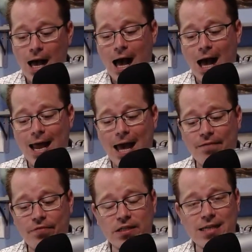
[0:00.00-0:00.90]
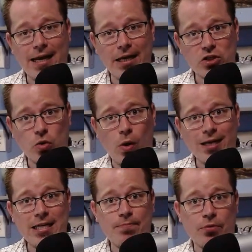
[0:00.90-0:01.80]
I have this at a
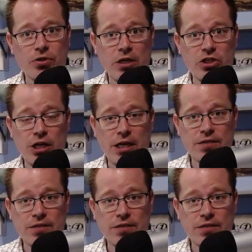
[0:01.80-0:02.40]
20% chance